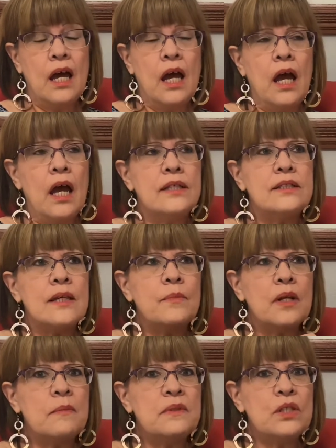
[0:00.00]
And
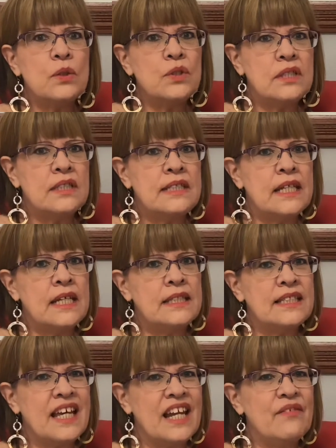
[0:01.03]
sometimes those
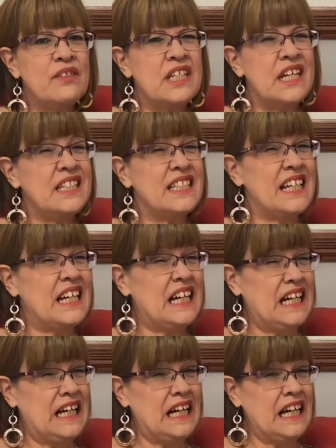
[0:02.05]
sins kind of tend to
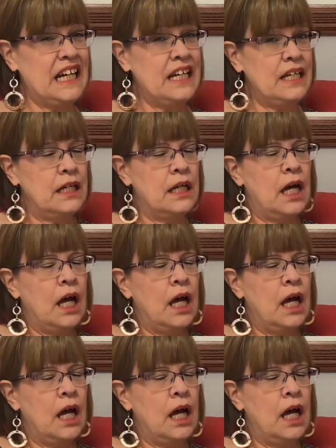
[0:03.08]
hide.